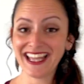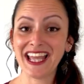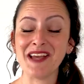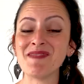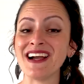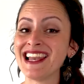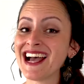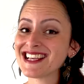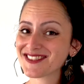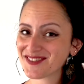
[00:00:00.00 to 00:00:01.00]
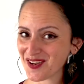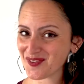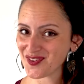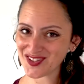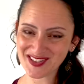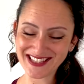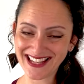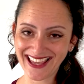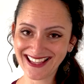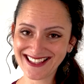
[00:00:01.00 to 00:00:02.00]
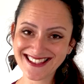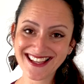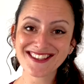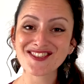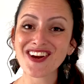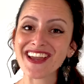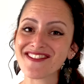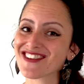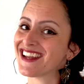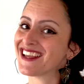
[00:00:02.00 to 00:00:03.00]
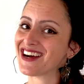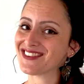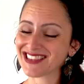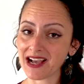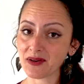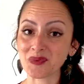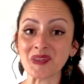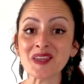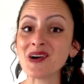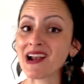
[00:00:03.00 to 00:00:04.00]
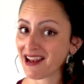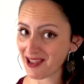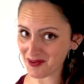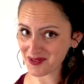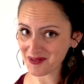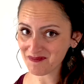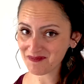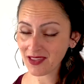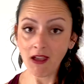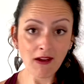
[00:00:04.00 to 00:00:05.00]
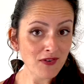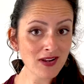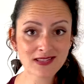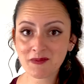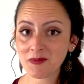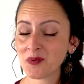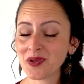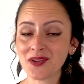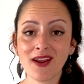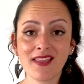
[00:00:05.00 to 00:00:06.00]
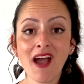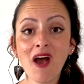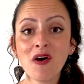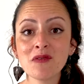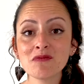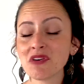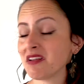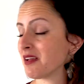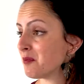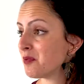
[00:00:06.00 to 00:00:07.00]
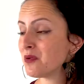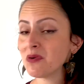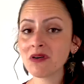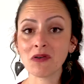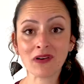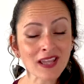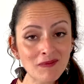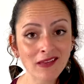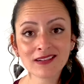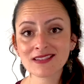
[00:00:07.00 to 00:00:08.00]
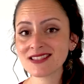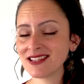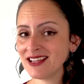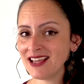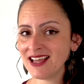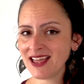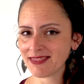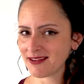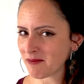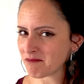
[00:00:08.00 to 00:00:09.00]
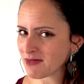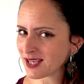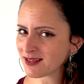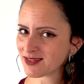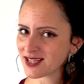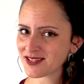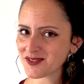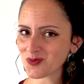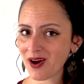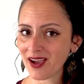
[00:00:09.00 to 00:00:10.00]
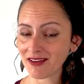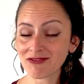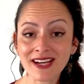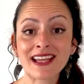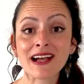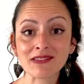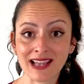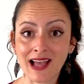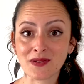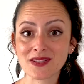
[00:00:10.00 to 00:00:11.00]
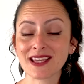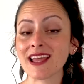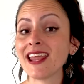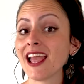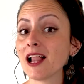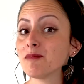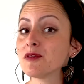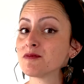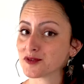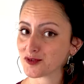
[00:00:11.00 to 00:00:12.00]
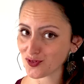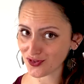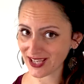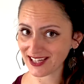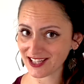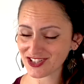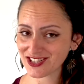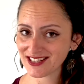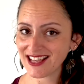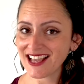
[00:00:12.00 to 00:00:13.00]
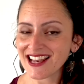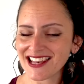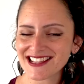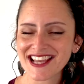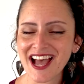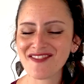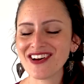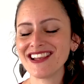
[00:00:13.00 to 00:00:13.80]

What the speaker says: And my last trick for you today is try reading out loud when you are alone. For example, when you're at home reading a book or emails. There are many reasons why reading out loud can help improve your English. Let's have a